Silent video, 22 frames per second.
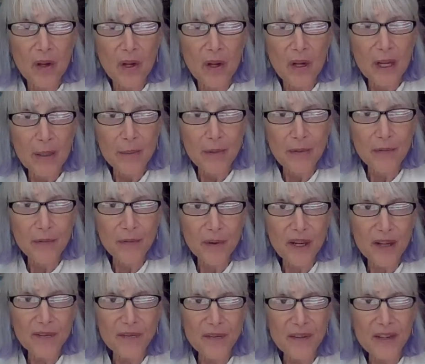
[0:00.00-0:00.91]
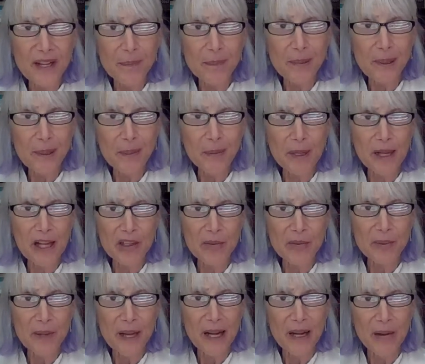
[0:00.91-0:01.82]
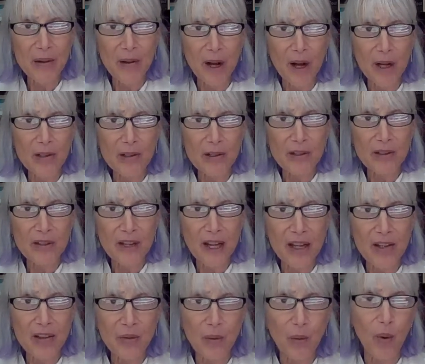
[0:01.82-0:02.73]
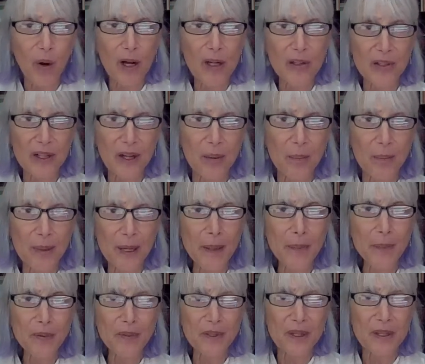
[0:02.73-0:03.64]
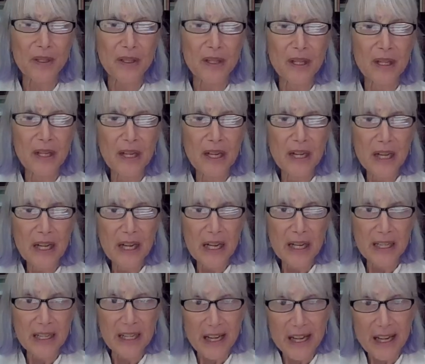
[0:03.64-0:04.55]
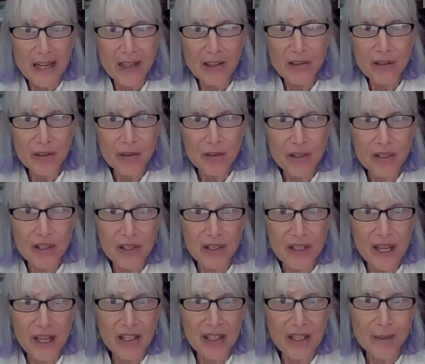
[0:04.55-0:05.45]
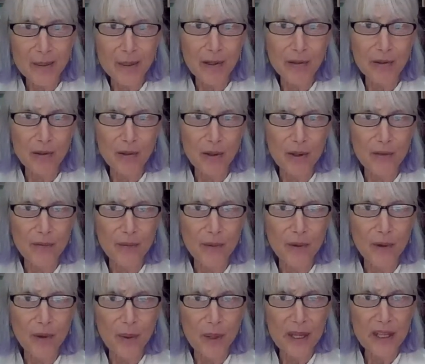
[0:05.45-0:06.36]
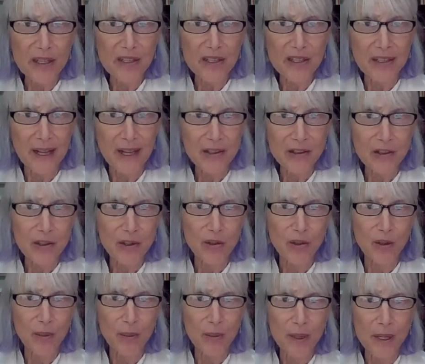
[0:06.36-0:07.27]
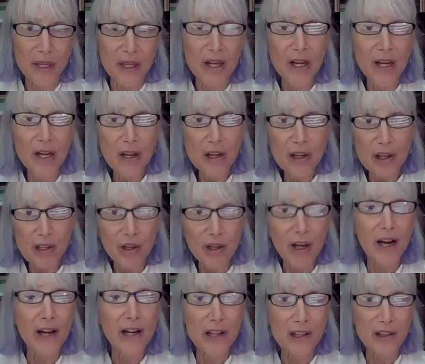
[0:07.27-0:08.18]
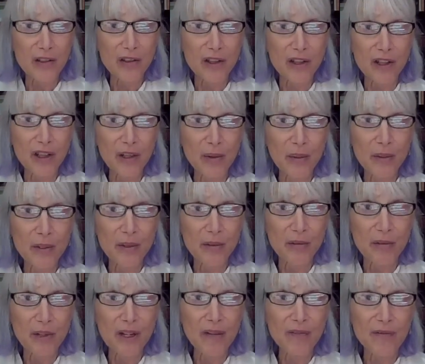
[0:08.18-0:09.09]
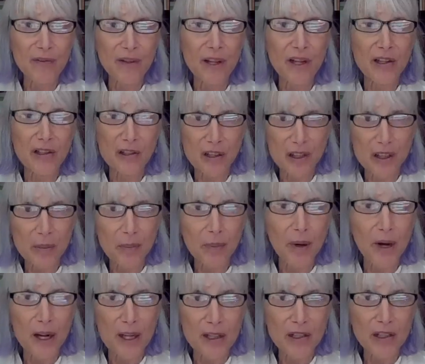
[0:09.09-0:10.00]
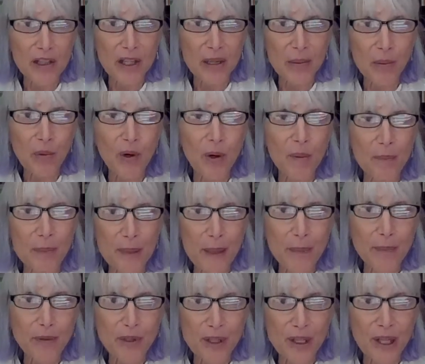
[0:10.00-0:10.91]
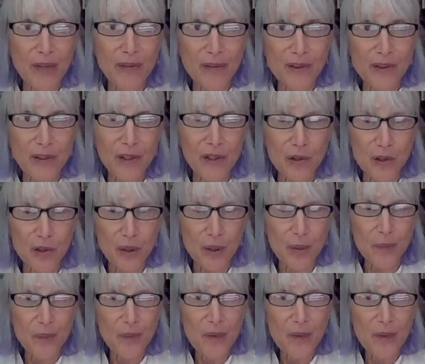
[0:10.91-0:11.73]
And before I forget, people ask me, how long does it take to wash out pepsin? And the answer is it takes about 2 to 4 weeks, and that's assuming you're not continuing to reflux and depositing more pepsin on the tissue.